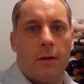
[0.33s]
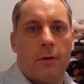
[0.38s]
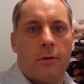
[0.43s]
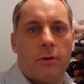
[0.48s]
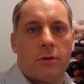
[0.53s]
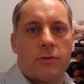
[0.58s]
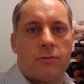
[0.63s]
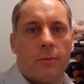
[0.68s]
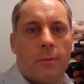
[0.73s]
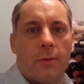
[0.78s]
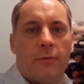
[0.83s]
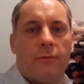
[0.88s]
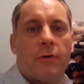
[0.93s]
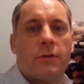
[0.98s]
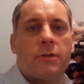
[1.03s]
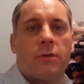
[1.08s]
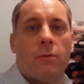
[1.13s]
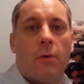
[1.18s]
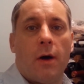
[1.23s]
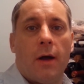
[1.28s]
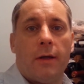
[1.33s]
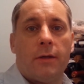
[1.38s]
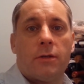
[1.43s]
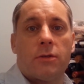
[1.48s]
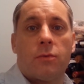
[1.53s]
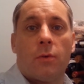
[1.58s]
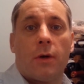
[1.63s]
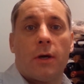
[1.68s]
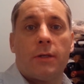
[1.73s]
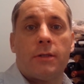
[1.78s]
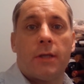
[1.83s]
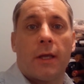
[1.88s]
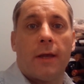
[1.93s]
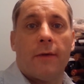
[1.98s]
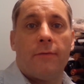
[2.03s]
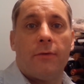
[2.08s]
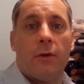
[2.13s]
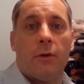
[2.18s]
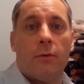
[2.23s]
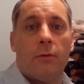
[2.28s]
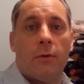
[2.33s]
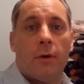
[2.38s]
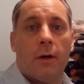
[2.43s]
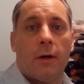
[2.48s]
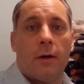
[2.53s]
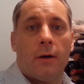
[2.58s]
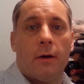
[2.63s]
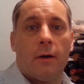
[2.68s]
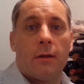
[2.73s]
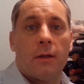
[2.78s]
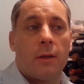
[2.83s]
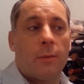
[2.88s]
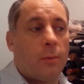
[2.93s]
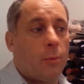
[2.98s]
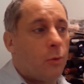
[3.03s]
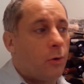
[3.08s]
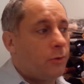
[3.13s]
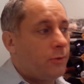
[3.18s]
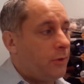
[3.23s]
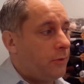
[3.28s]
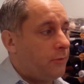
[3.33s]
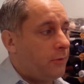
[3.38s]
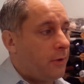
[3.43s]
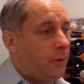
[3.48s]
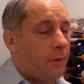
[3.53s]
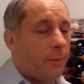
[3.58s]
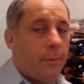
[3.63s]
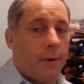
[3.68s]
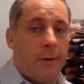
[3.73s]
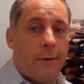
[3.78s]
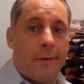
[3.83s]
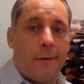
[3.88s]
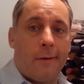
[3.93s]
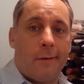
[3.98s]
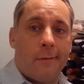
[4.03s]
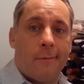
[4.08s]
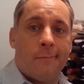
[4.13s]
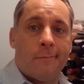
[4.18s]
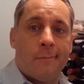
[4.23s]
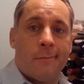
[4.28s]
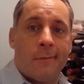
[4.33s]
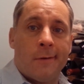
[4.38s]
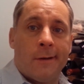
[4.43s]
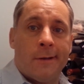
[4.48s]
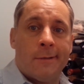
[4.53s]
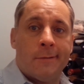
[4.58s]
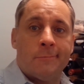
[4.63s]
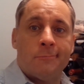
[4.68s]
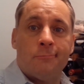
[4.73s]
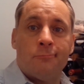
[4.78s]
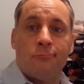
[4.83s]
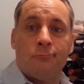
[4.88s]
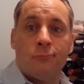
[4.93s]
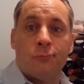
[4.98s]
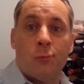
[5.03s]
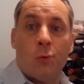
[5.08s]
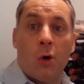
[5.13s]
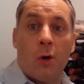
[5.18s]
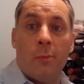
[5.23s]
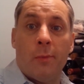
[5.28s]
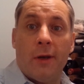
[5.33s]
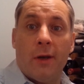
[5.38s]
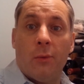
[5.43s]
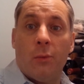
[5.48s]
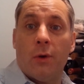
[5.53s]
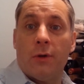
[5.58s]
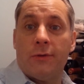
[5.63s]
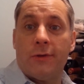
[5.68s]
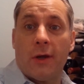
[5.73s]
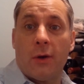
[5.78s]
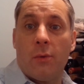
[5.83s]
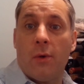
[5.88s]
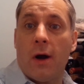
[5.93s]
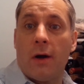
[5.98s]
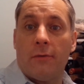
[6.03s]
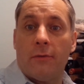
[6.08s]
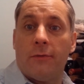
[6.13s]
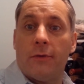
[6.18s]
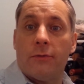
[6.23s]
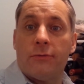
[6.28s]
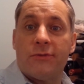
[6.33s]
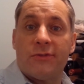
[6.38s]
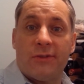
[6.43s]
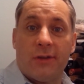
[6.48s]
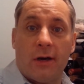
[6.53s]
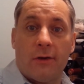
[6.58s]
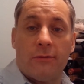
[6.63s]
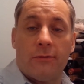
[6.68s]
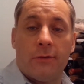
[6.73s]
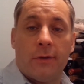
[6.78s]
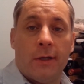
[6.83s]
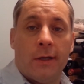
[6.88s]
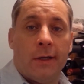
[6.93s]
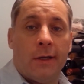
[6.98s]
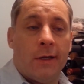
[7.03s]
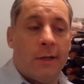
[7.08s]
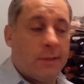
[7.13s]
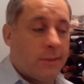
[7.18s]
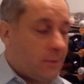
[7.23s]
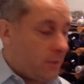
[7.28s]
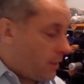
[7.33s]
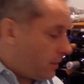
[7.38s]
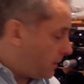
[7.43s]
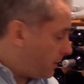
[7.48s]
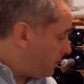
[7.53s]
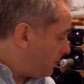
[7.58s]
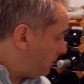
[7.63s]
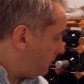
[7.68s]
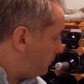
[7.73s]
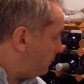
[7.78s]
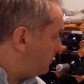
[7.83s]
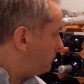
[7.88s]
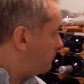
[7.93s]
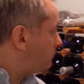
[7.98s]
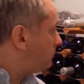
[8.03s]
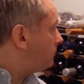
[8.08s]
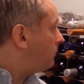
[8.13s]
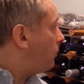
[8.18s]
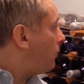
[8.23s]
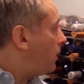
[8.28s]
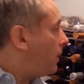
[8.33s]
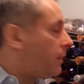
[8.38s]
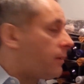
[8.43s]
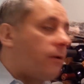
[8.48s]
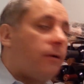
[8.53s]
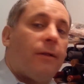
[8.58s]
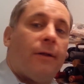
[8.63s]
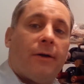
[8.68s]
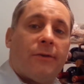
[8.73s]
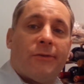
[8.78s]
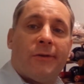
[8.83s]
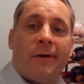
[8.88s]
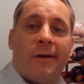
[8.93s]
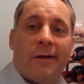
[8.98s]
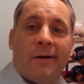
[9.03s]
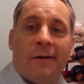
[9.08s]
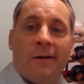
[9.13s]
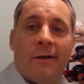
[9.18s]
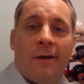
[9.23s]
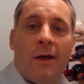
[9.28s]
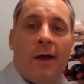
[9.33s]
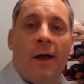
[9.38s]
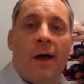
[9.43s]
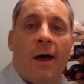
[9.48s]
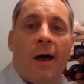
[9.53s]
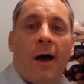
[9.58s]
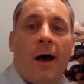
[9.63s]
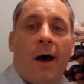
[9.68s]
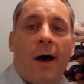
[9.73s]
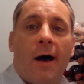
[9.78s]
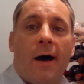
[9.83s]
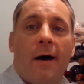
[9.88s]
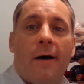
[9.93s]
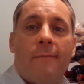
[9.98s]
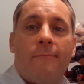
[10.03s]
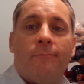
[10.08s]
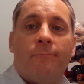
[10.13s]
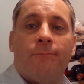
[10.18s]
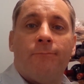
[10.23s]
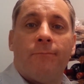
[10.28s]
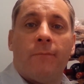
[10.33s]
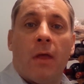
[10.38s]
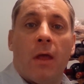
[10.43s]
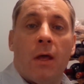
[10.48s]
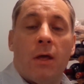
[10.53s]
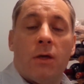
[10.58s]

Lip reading: Christopher Unfussy Wine. Just wanted to give you a little more detail about our 1 minute one take wine review stuff standing in our little wine closet here. Picture